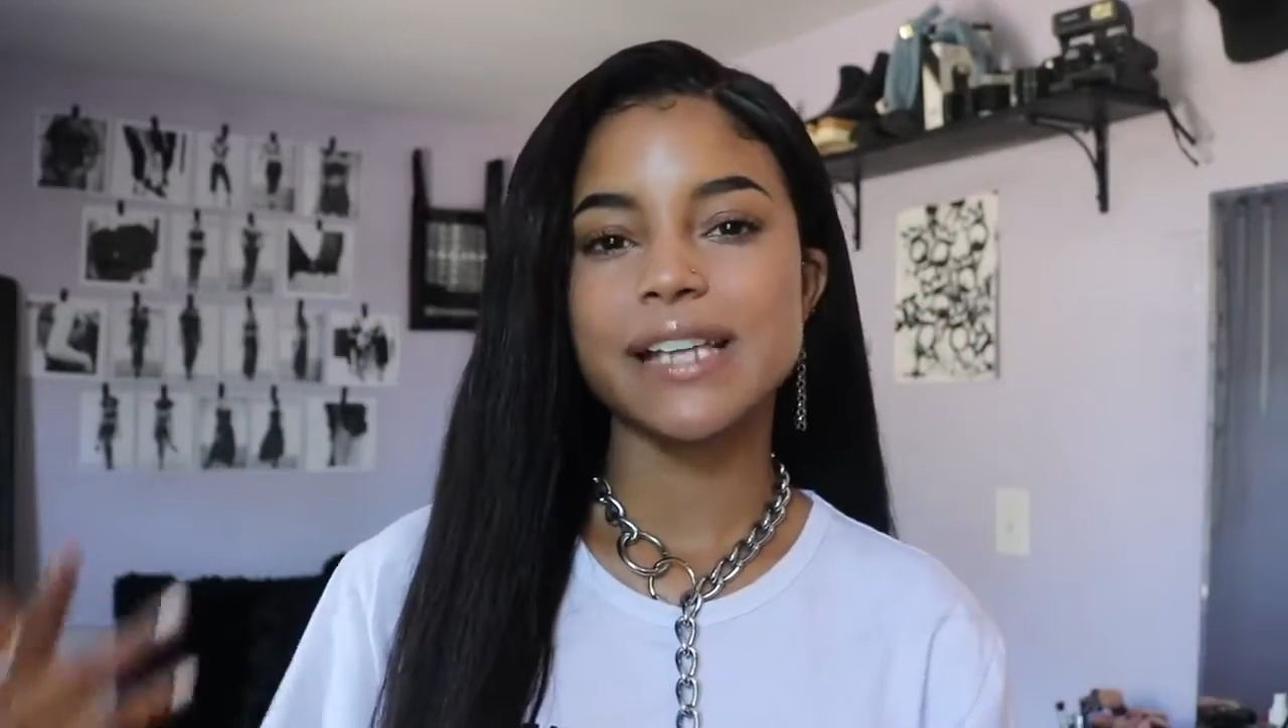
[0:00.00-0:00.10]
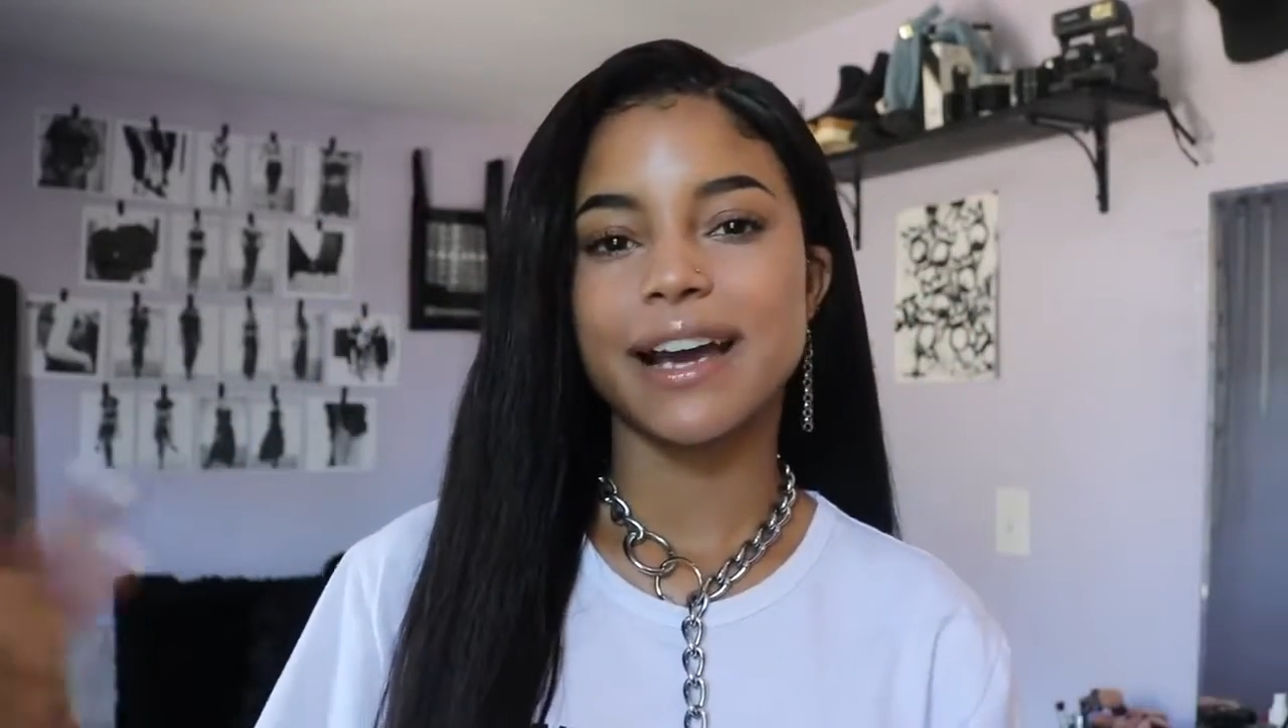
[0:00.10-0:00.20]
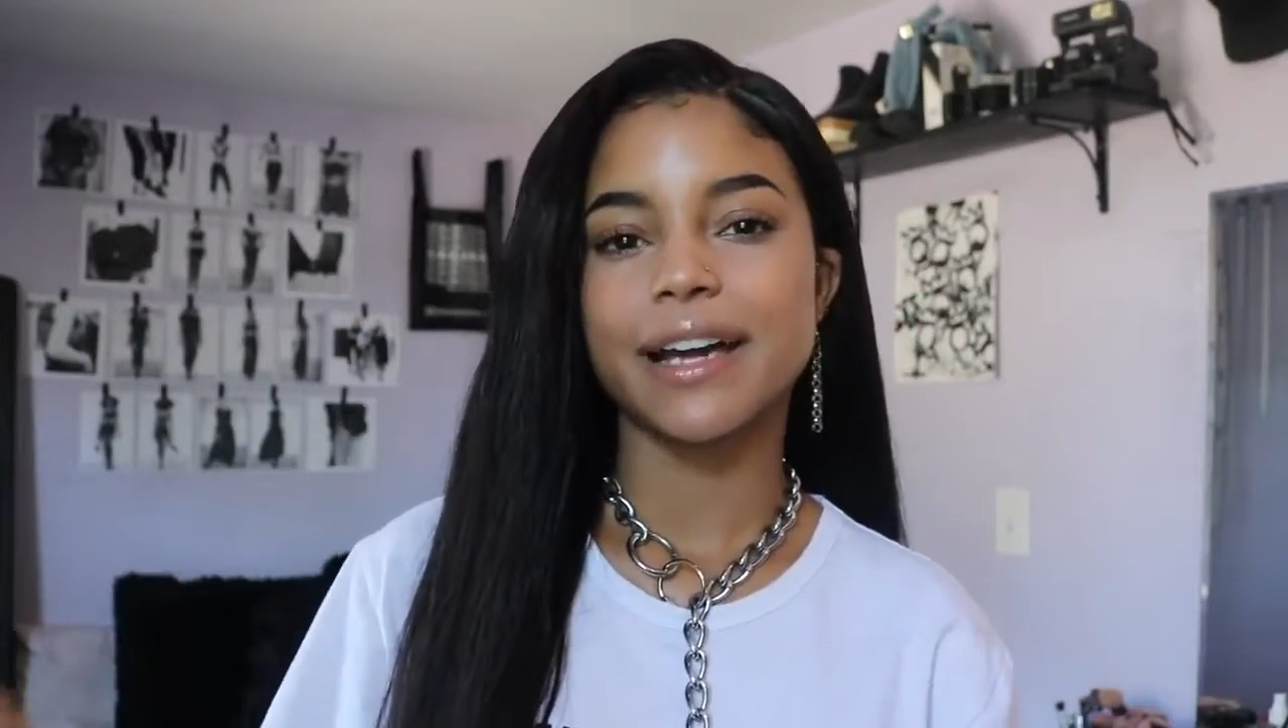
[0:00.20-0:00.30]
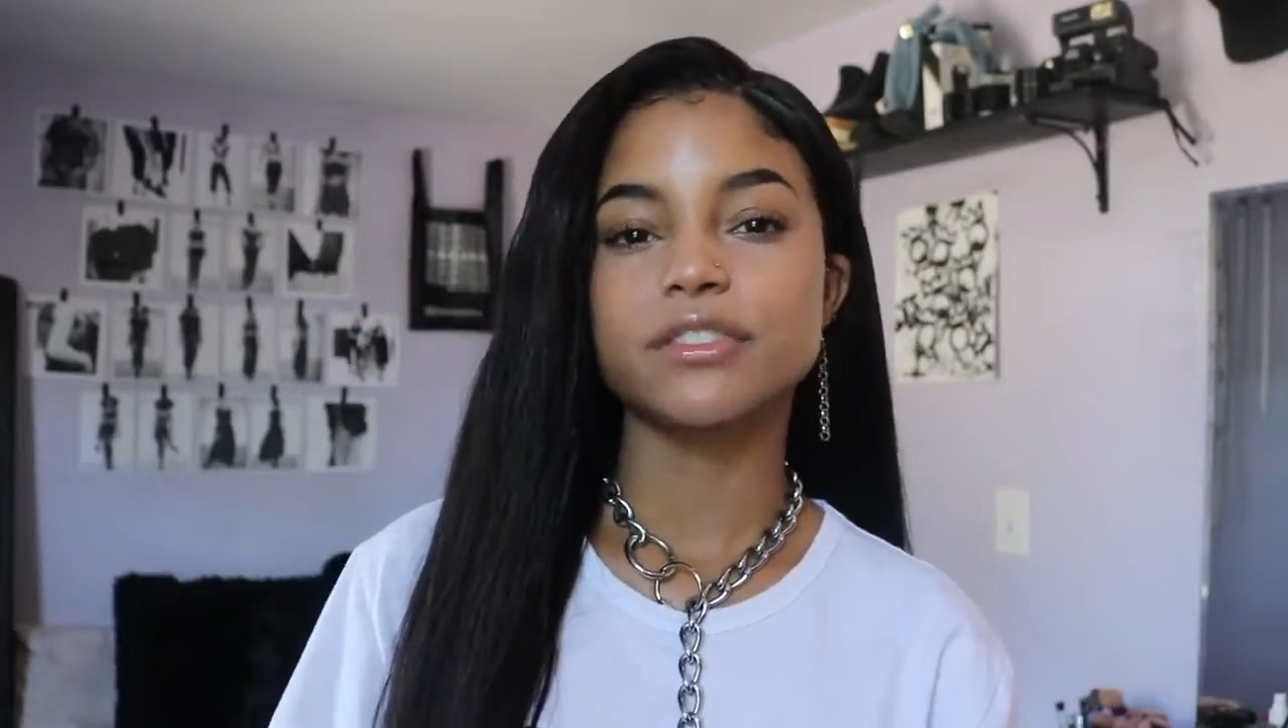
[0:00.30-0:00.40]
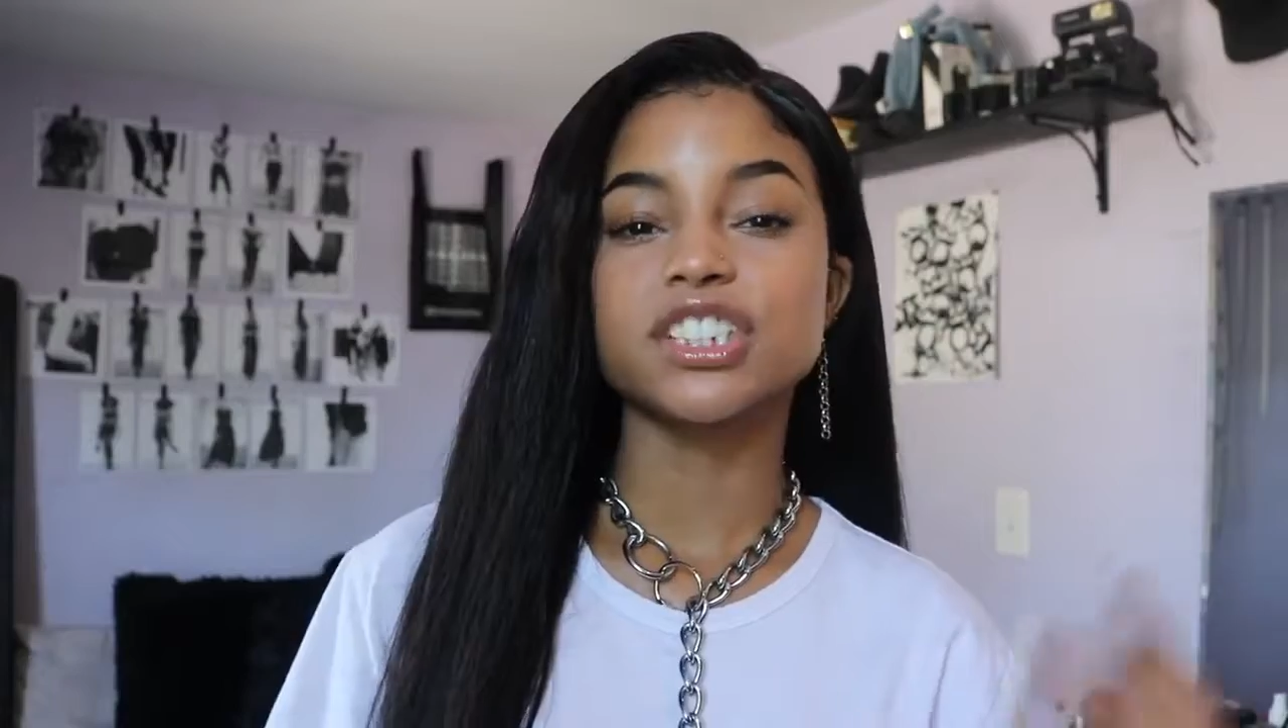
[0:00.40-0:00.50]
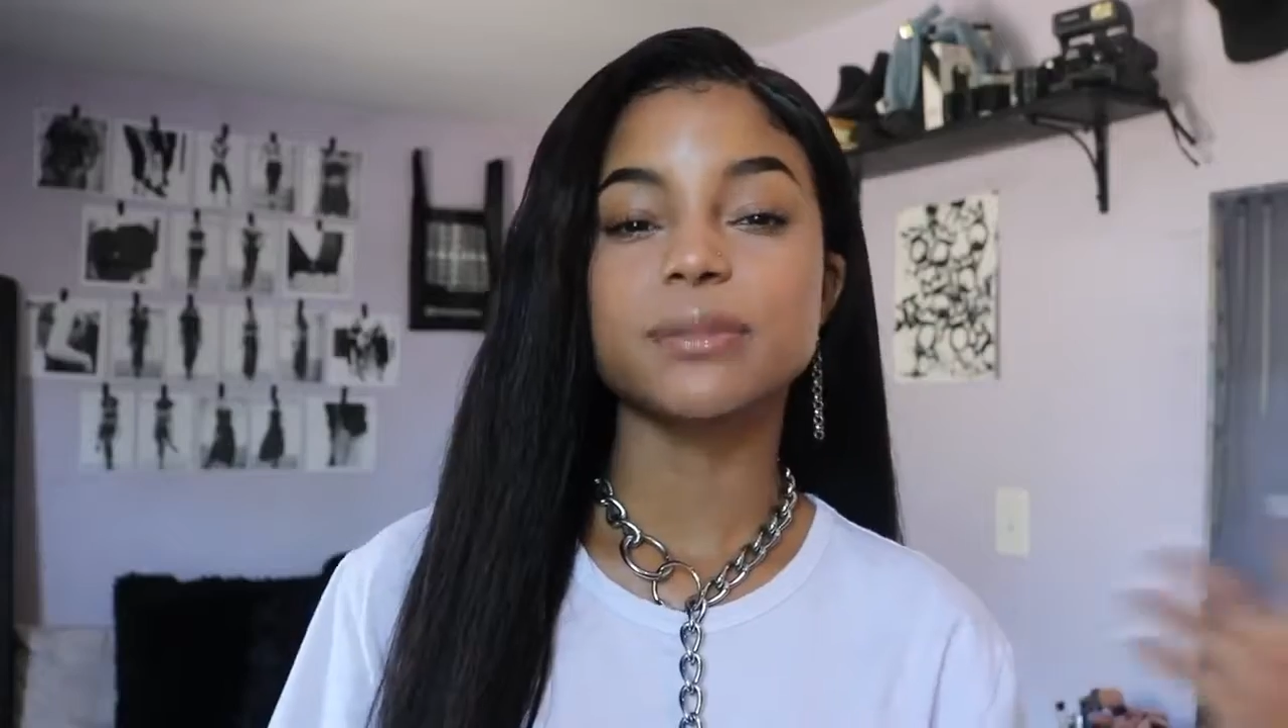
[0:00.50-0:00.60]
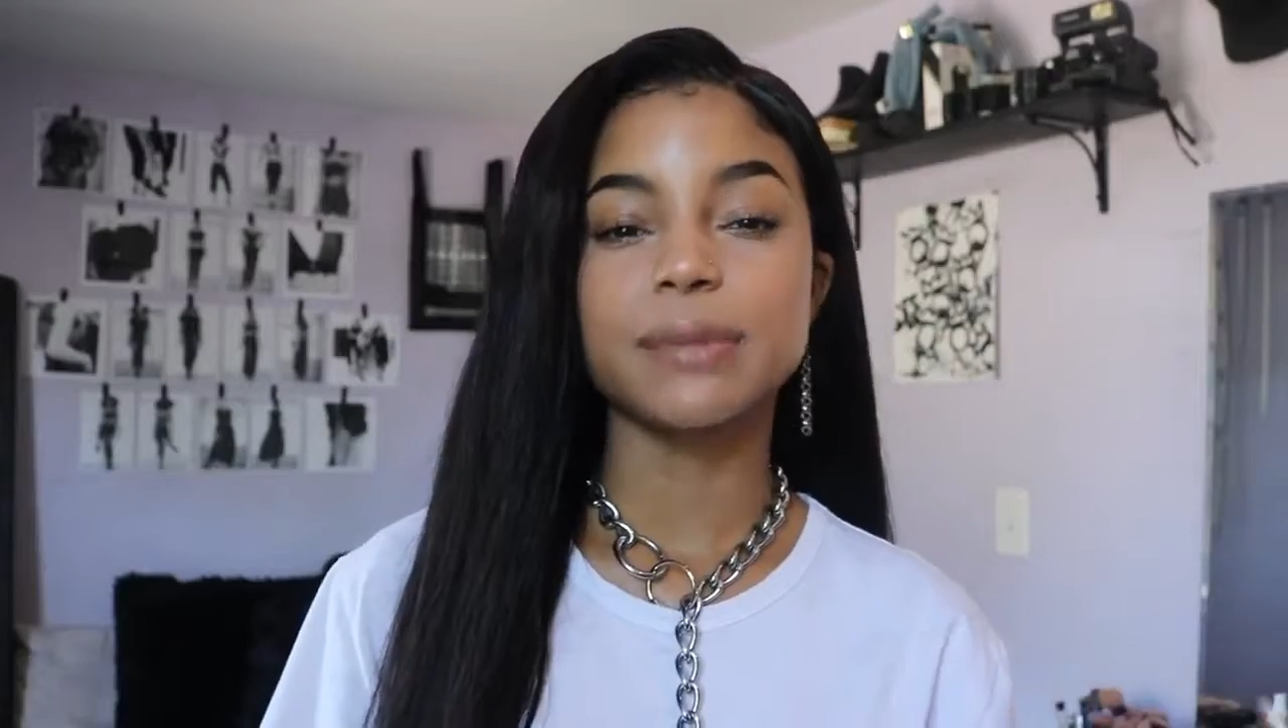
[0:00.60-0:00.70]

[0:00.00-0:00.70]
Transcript: I kind of just